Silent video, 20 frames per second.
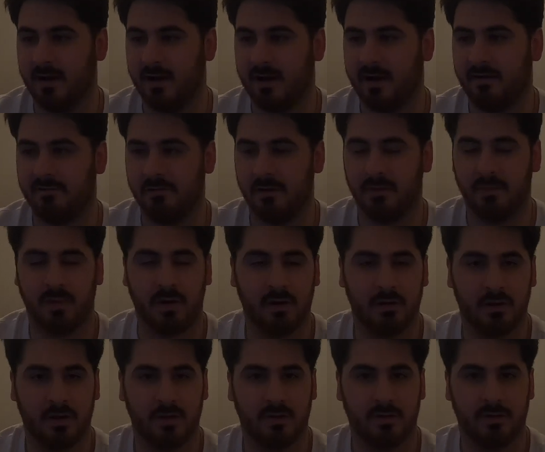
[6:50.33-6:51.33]
after
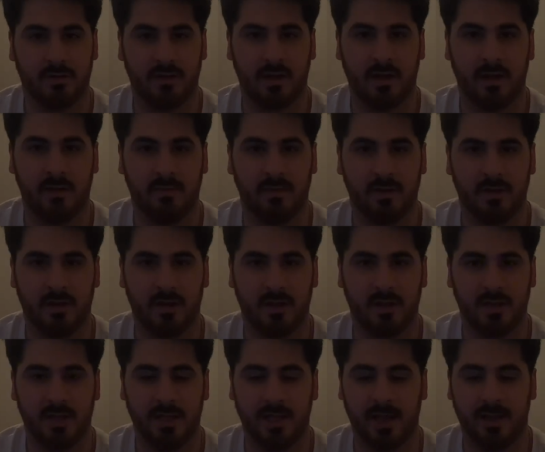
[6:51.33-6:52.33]
Barcelona's game on
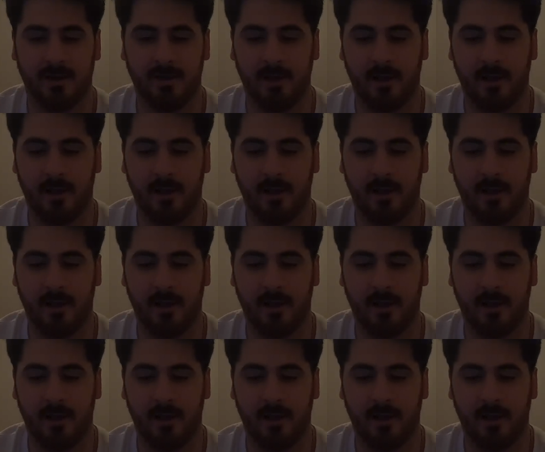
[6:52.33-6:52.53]
Sunday.